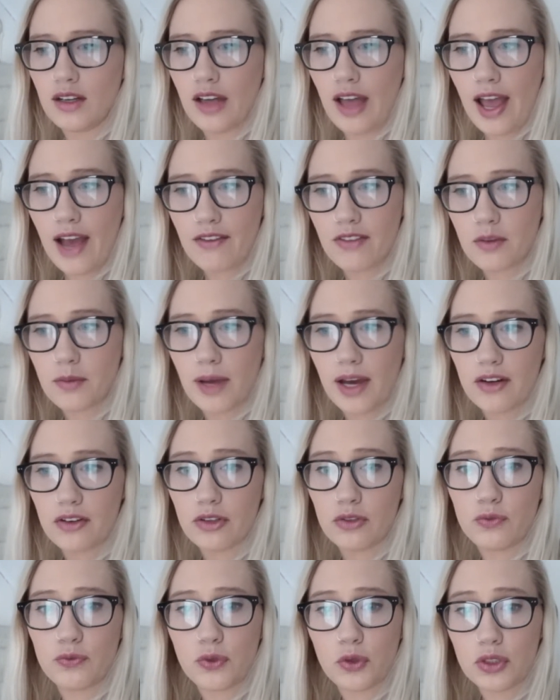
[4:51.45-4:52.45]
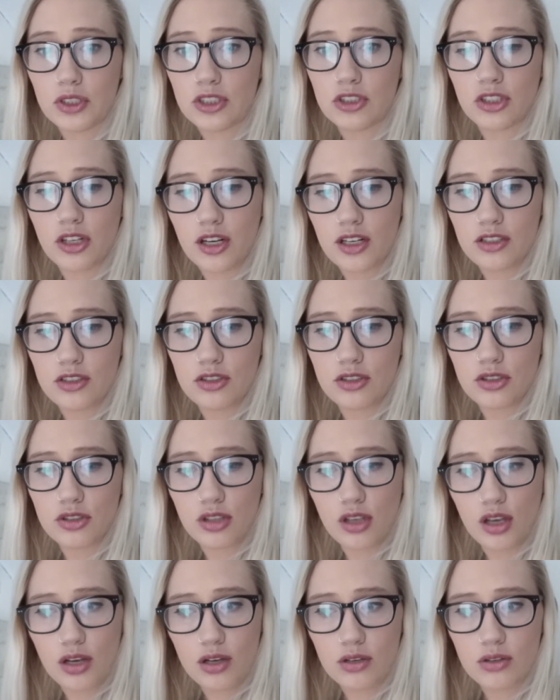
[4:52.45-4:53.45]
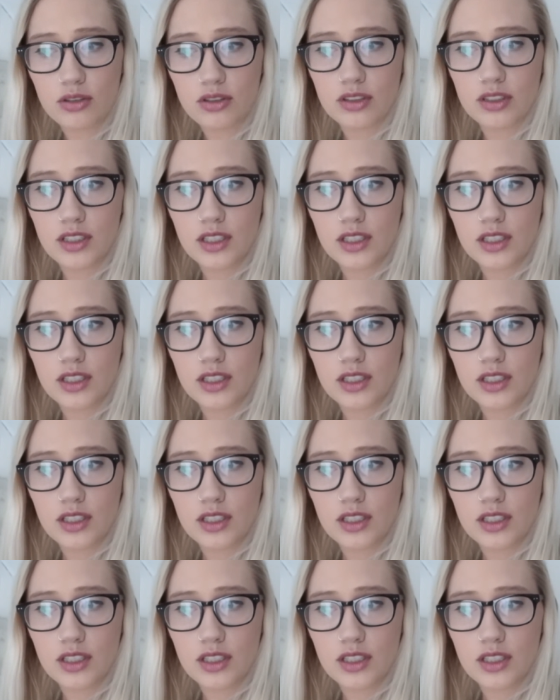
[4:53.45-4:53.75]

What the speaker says: have the battery fully charged. So